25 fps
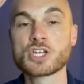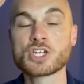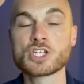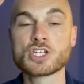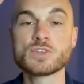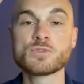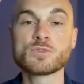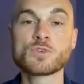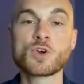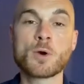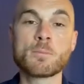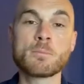
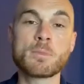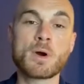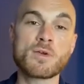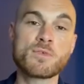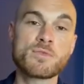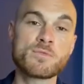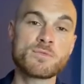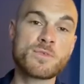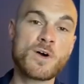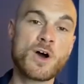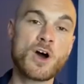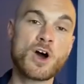You've got my
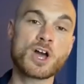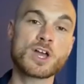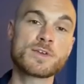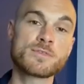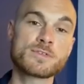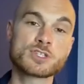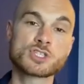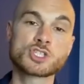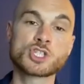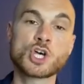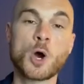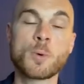
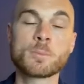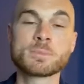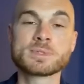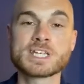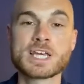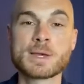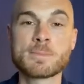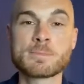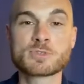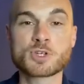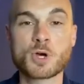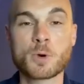5 top
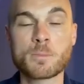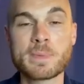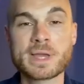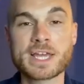tips on